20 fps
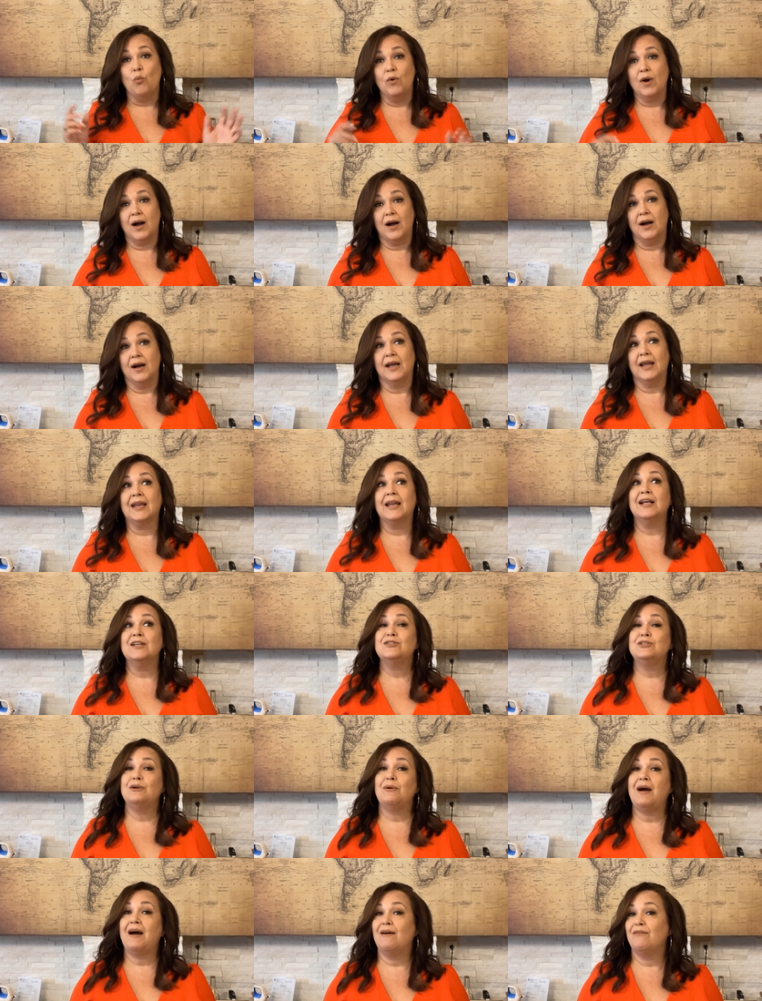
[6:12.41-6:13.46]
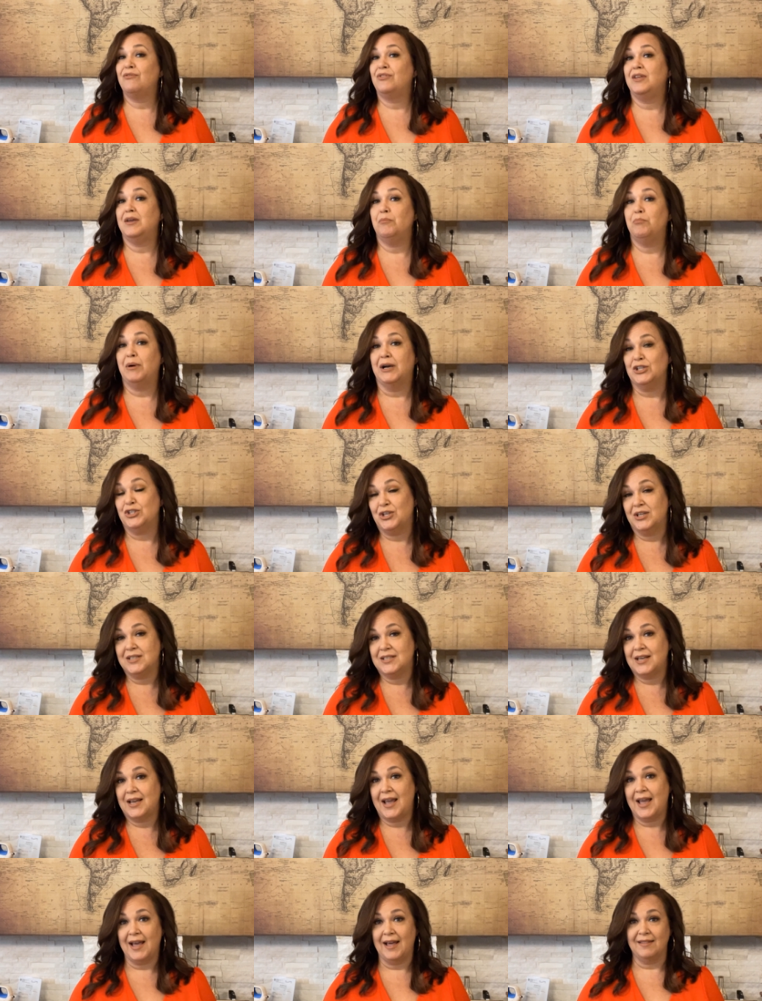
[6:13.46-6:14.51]
unless you have the
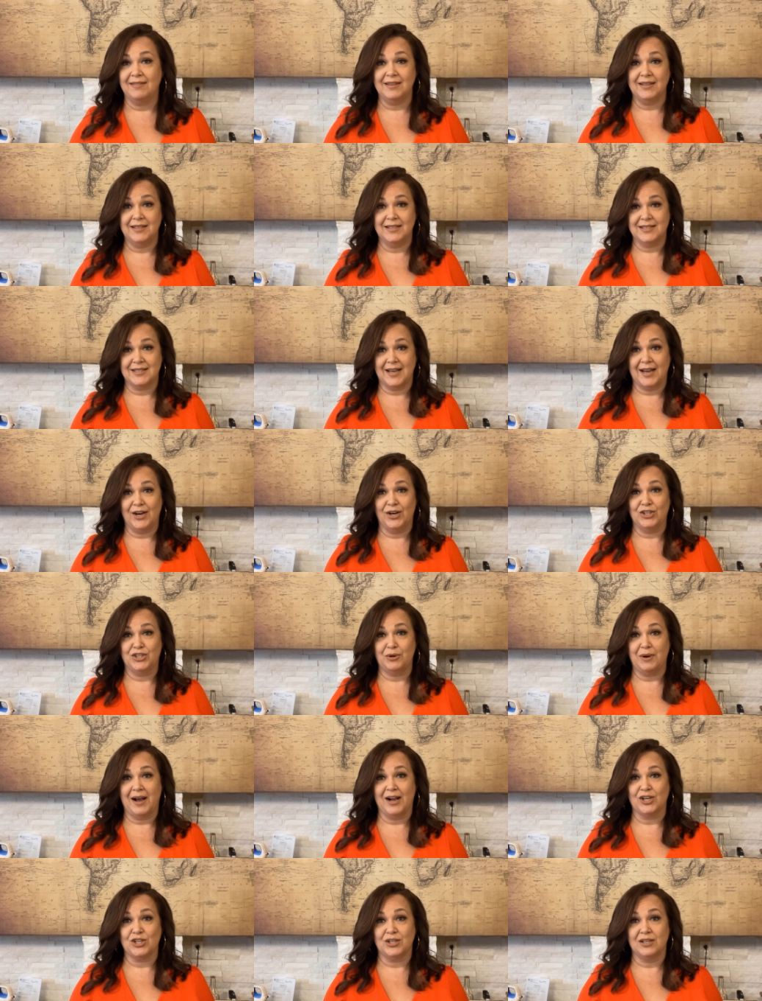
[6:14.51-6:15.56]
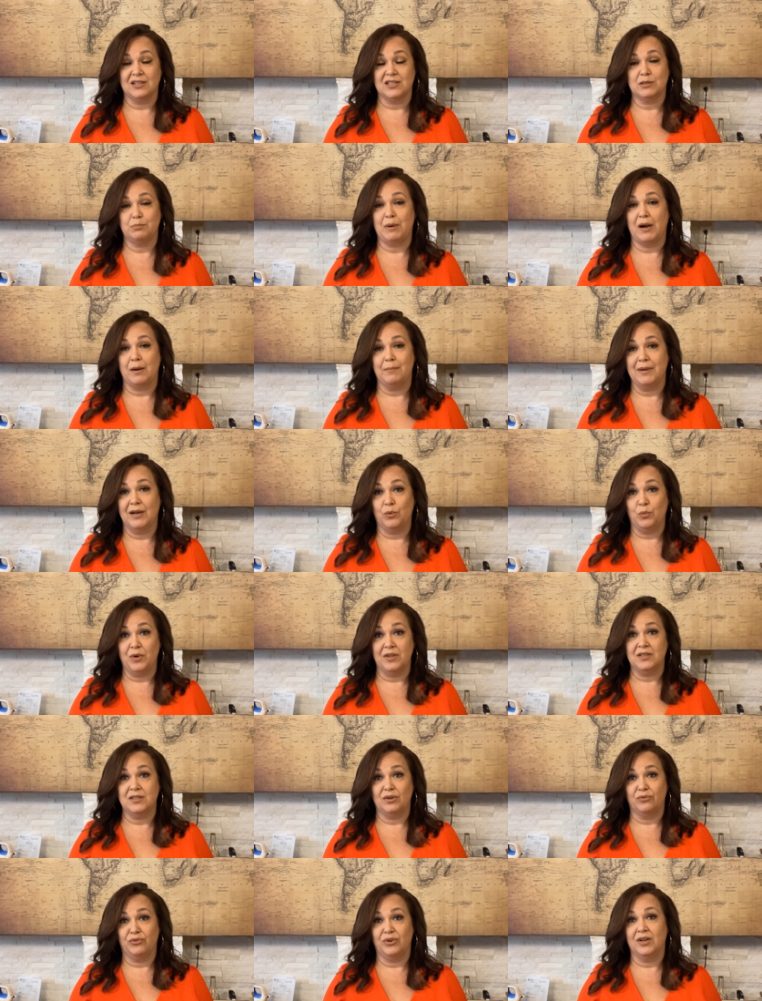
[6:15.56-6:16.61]
budget and the desire to actually experiment
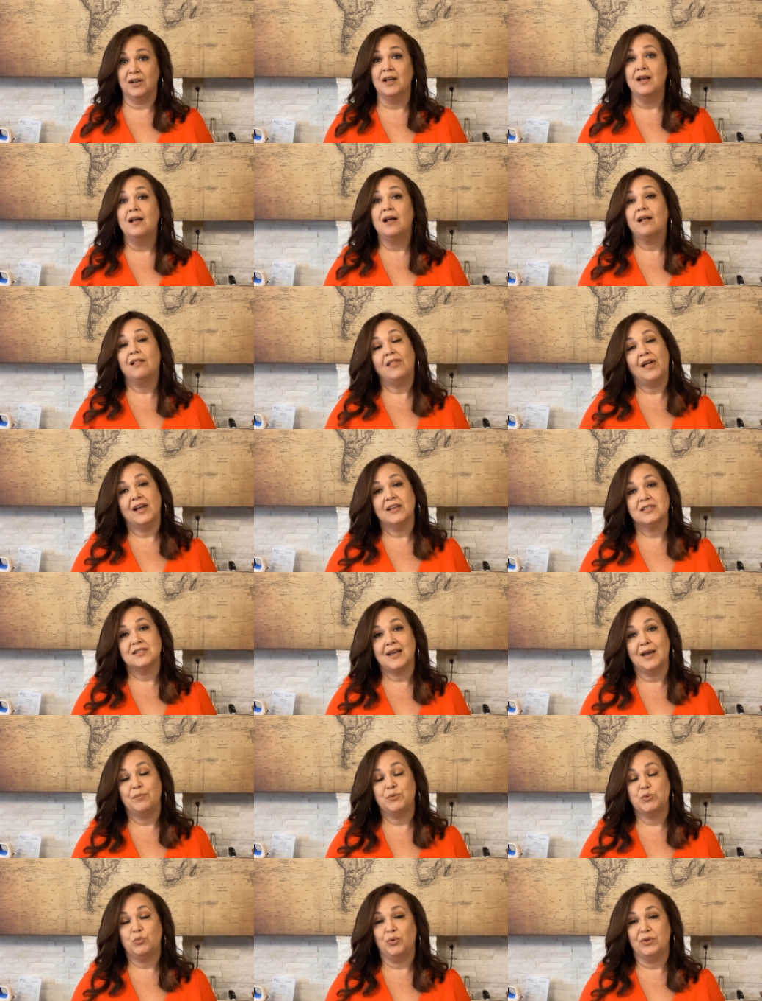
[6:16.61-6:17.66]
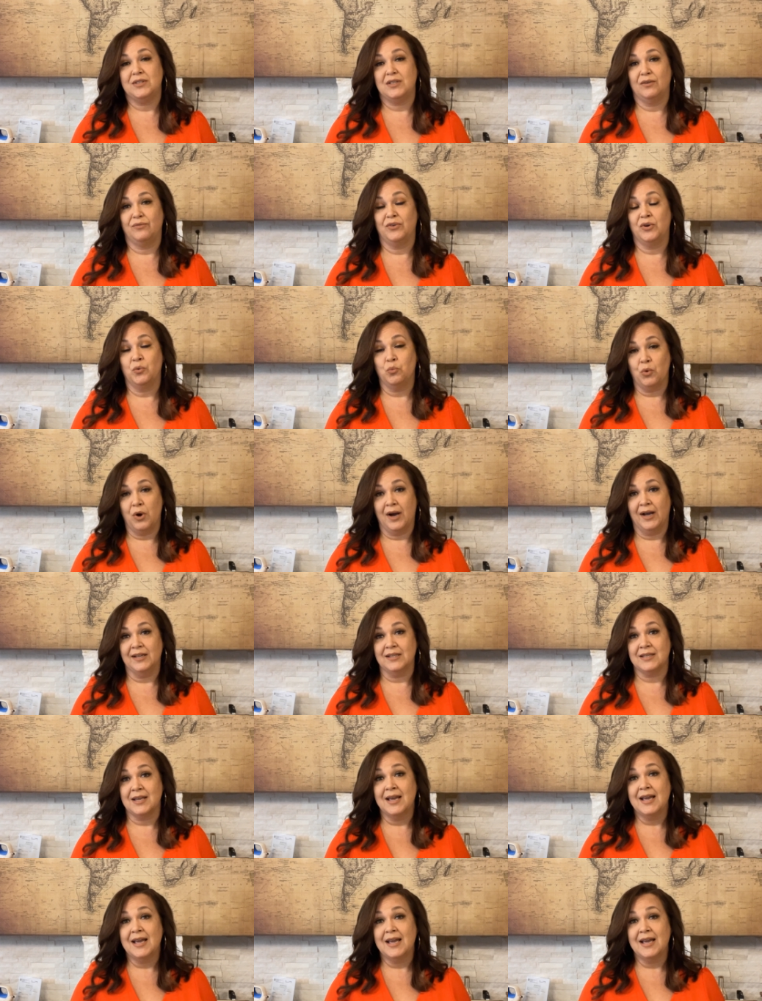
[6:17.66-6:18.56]
with different glass types with different wines,